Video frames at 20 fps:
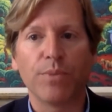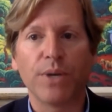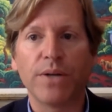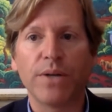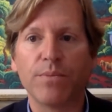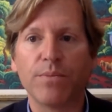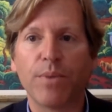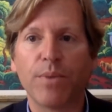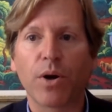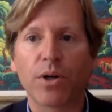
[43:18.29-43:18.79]

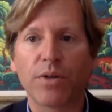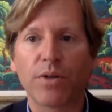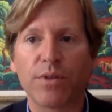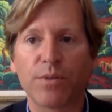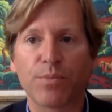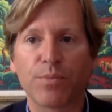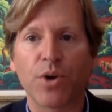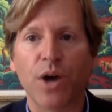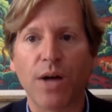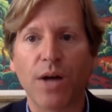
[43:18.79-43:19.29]
But part of the
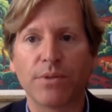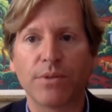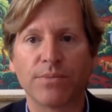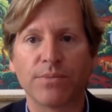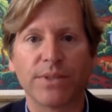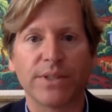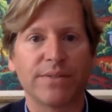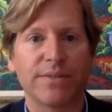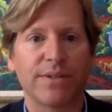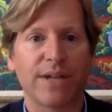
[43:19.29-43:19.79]
problem,
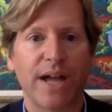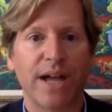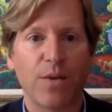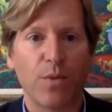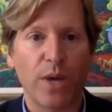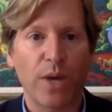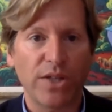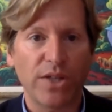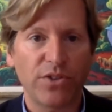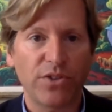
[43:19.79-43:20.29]
and I
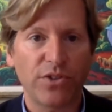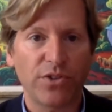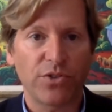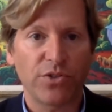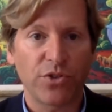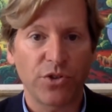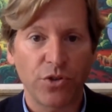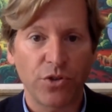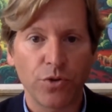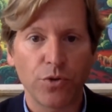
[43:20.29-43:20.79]
went
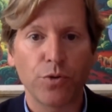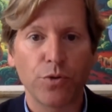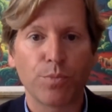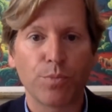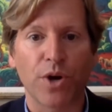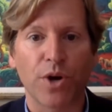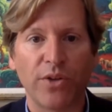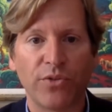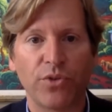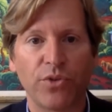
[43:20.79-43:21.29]
to
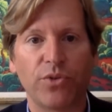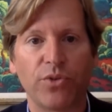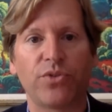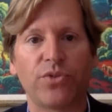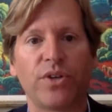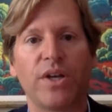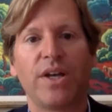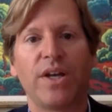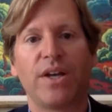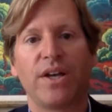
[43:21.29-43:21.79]
Brussels